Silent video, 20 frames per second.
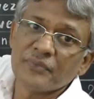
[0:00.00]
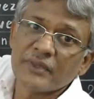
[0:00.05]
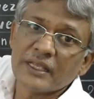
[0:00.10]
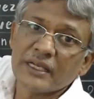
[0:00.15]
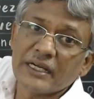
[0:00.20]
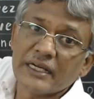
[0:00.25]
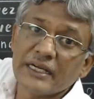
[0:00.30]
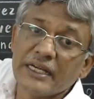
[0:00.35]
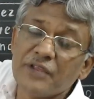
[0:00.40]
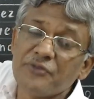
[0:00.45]

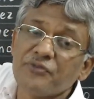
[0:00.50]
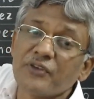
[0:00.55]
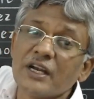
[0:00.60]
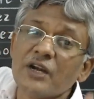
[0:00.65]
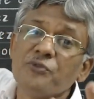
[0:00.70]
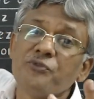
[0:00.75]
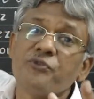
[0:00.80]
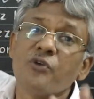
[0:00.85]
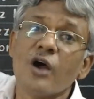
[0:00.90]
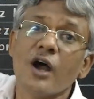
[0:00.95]
different
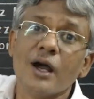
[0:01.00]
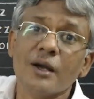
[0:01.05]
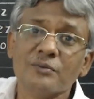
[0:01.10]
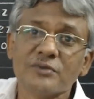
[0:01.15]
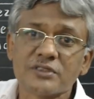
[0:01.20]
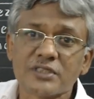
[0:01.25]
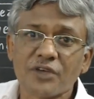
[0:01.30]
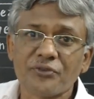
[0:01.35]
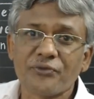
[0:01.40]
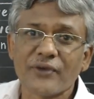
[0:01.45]

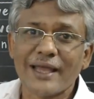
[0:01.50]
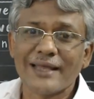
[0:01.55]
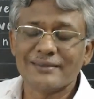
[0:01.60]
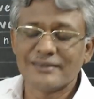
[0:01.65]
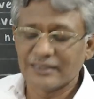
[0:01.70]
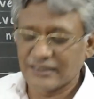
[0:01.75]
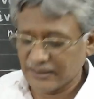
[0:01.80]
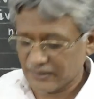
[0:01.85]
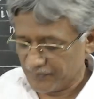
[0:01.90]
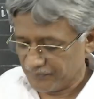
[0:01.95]
forms of
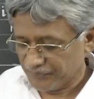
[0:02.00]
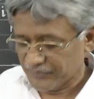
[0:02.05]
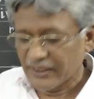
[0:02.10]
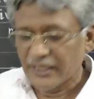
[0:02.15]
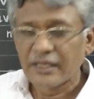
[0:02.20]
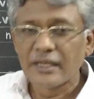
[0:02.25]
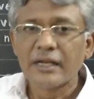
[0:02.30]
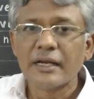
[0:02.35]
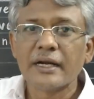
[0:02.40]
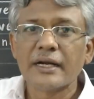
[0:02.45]

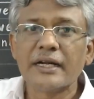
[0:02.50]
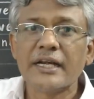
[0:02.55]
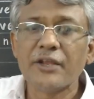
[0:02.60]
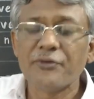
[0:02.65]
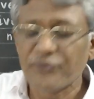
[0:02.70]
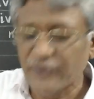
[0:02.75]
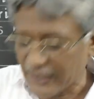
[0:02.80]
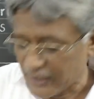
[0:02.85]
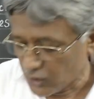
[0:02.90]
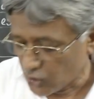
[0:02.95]
être,
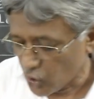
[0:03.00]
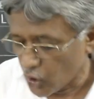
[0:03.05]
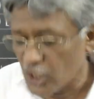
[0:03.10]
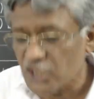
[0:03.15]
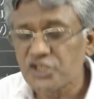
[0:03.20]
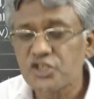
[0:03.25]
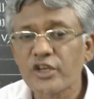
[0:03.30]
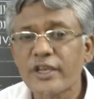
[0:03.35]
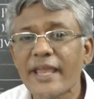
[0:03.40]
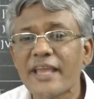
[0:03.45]
different
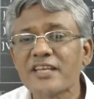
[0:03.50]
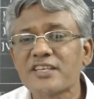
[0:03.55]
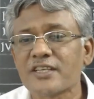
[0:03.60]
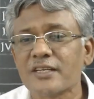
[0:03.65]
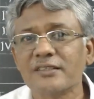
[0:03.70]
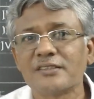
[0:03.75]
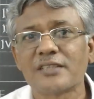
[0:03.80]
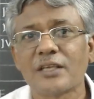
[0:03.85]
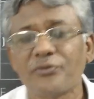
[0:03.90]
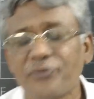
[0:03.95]

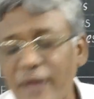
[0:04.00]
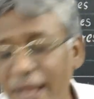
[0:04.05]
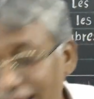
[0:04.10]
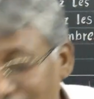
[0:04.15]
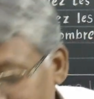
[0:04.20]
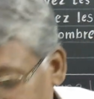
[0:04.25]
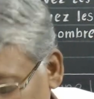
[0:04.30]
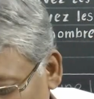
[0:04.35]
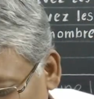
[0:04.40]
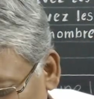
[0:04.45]
conjugations of
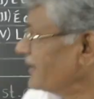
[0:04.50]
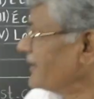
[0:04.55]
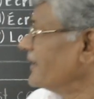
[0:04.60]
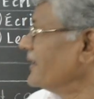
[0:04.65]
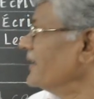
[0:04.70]
être.